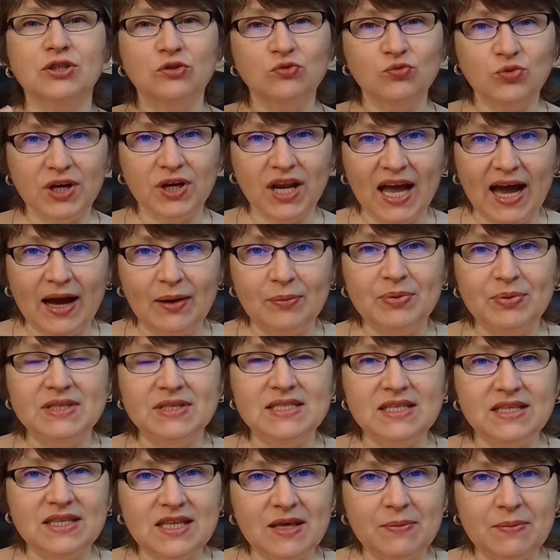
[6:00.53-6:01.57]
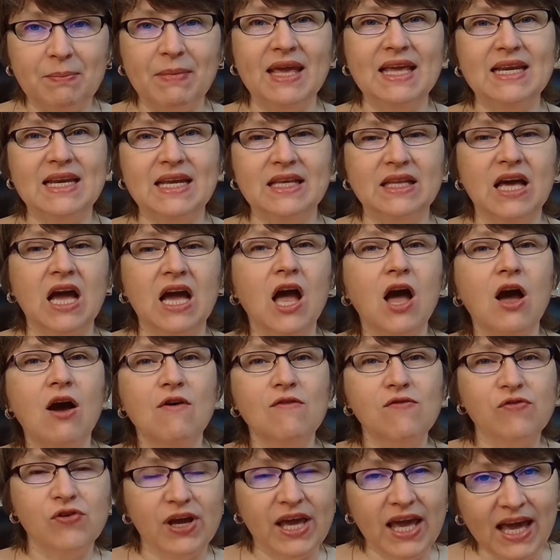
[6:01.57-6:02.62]
what happens in the meeting,
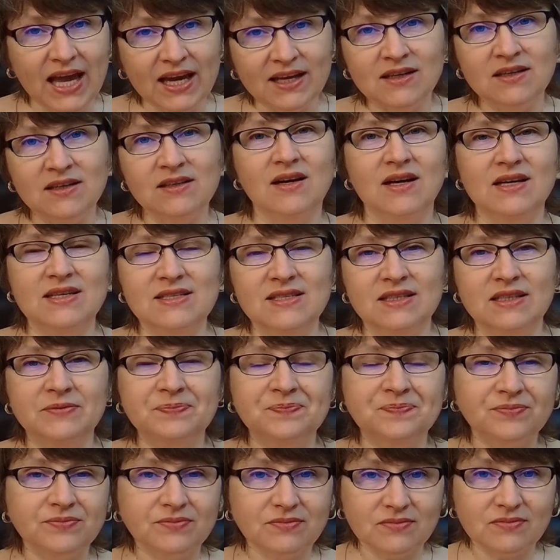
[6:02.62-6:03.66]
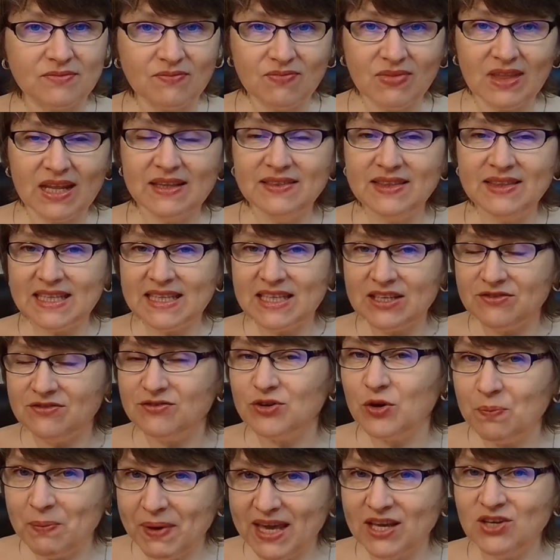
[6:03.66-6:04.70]
for analyzing that
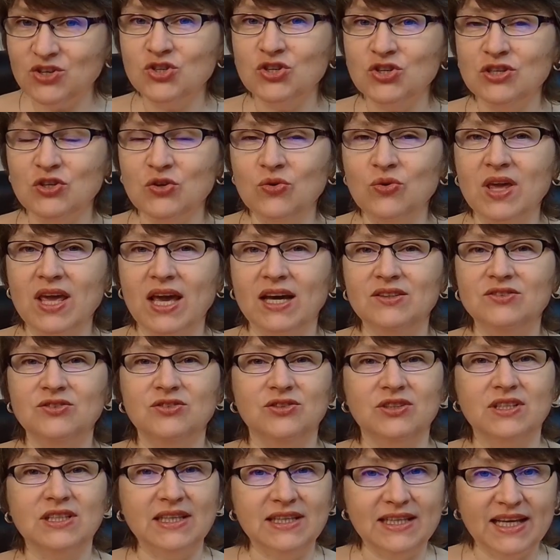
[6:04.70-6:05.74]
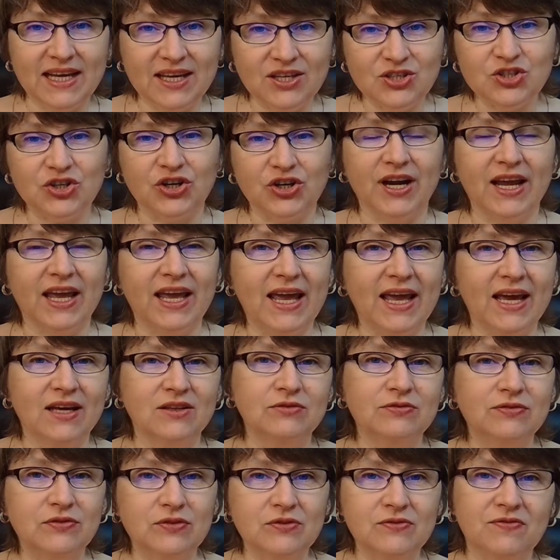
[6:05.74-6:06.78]
information you gathered later, and
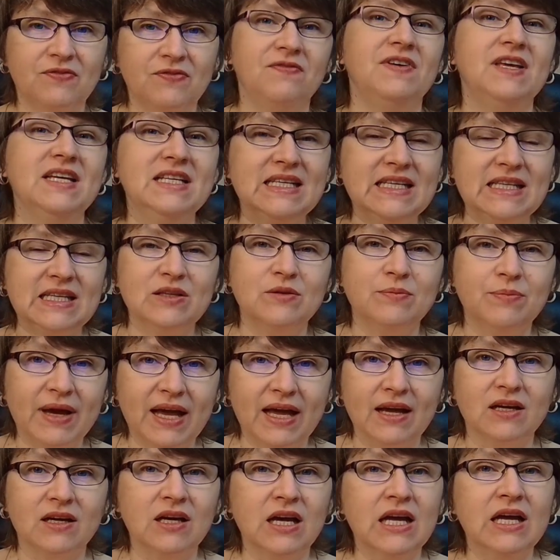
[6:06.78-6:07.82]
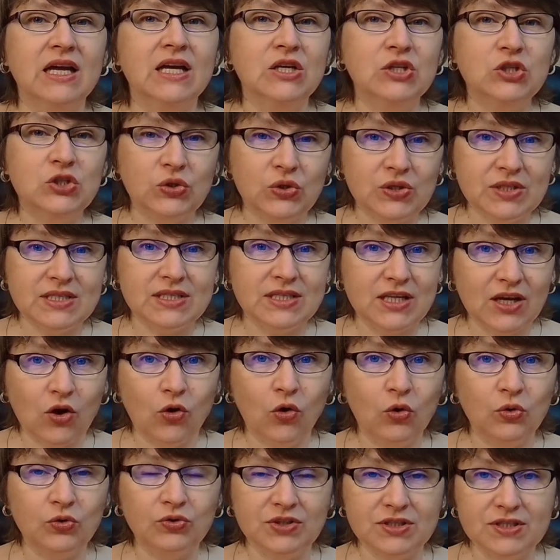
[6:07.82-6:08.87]
for feeding it back to your
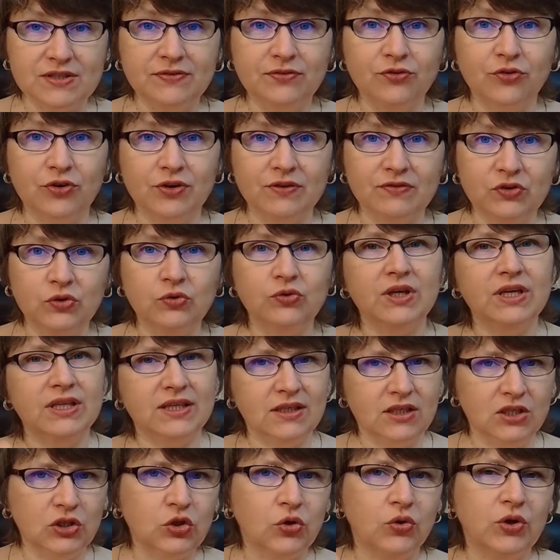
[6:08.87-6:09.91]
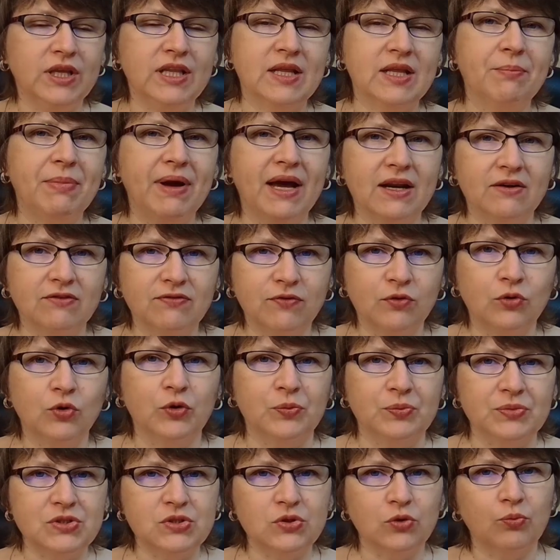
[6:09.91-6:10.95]
stakeholders for review in a better
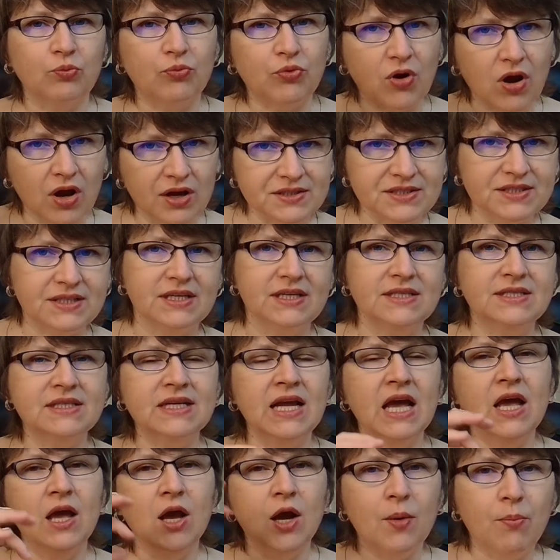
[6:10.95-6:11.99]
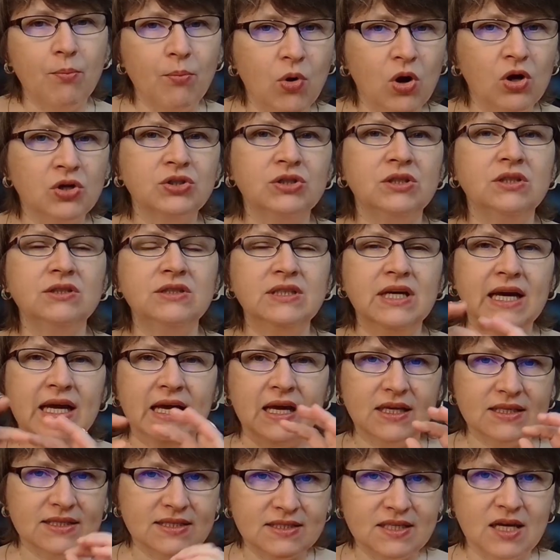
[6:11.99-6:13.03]
form. So processed, modeled,
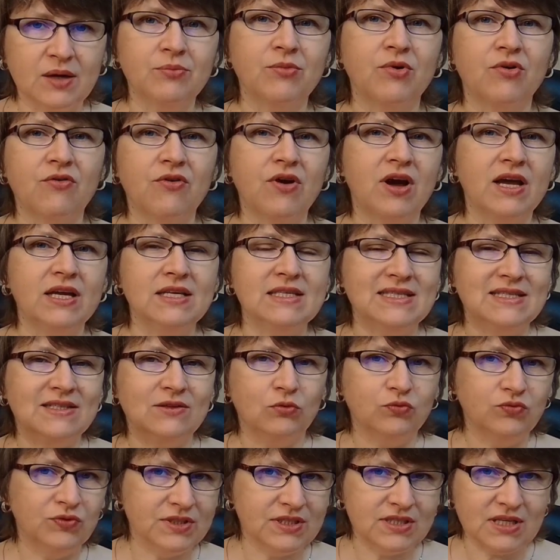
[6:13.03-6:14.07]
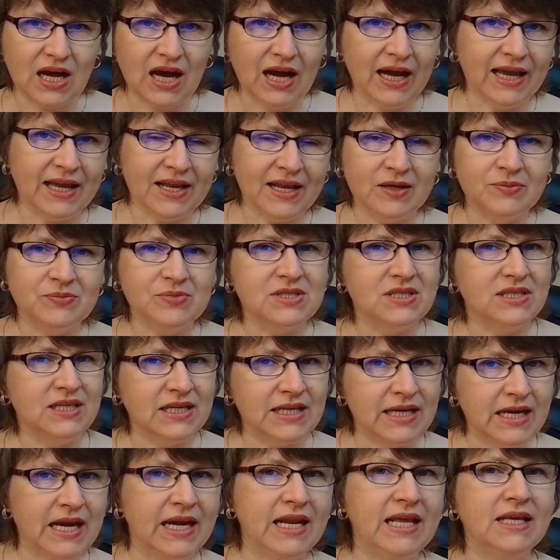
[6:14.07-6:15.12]
summarized with items
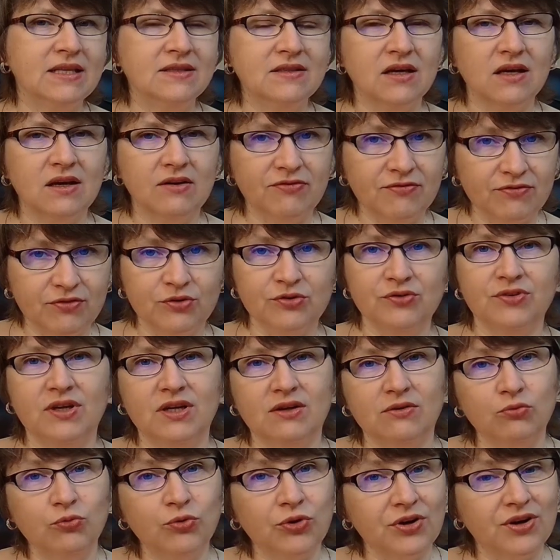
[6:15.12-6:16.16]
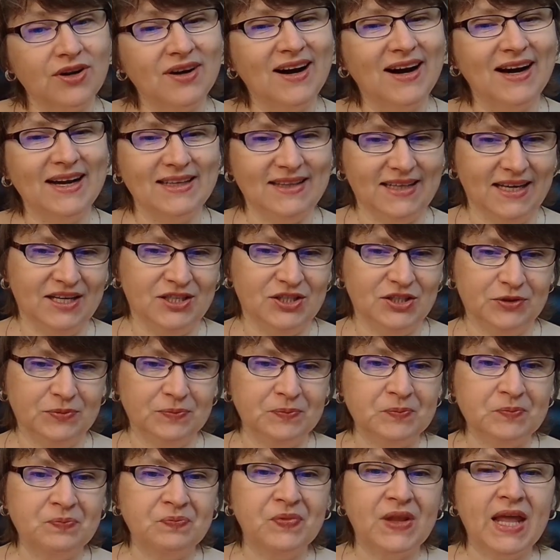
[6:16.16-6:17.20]
that need further work highlighted.
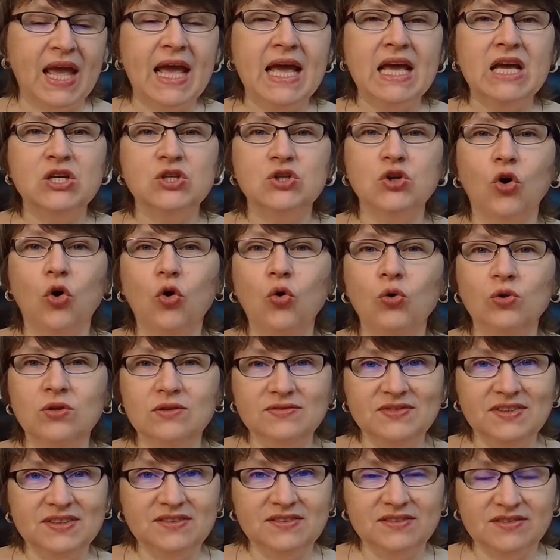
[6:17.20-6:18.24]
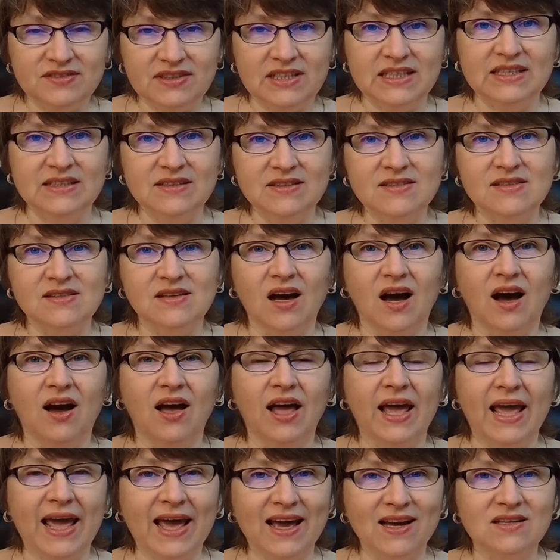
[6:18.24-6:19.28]
So all of these things
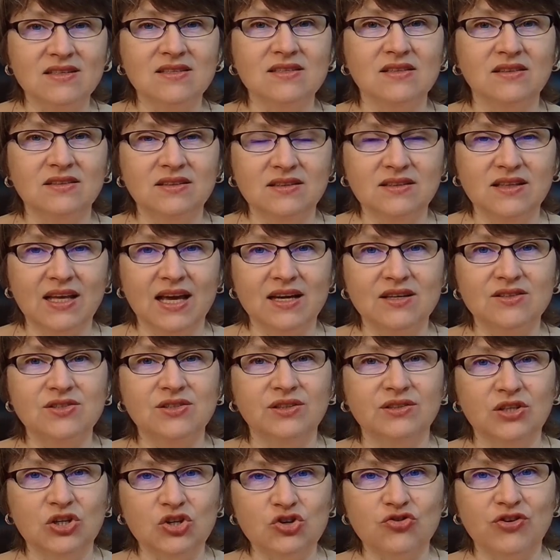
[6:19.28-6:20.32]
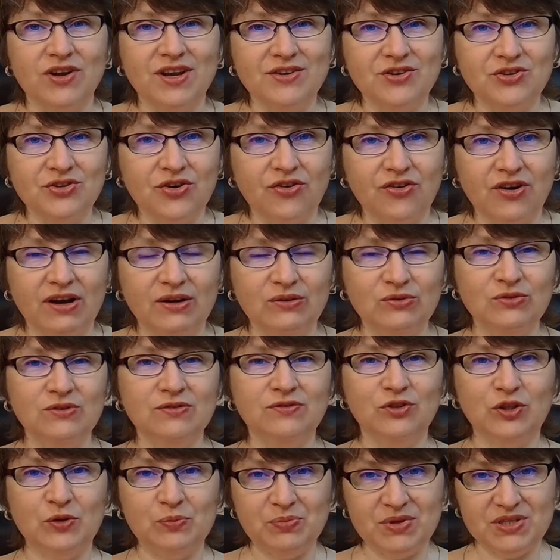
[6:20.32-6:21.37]
are excellent training ground
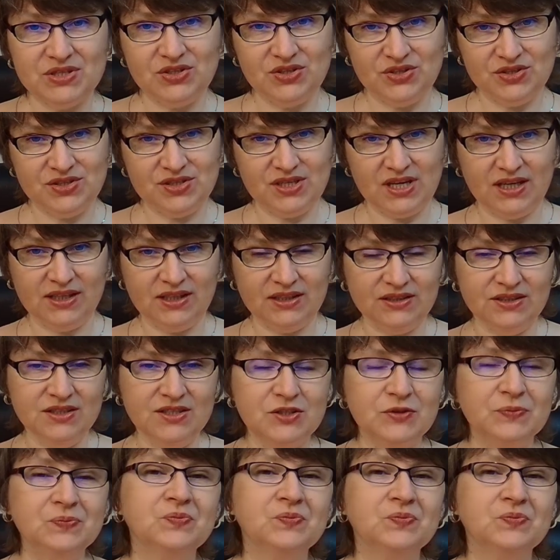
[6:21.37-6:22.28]
for a business analyst.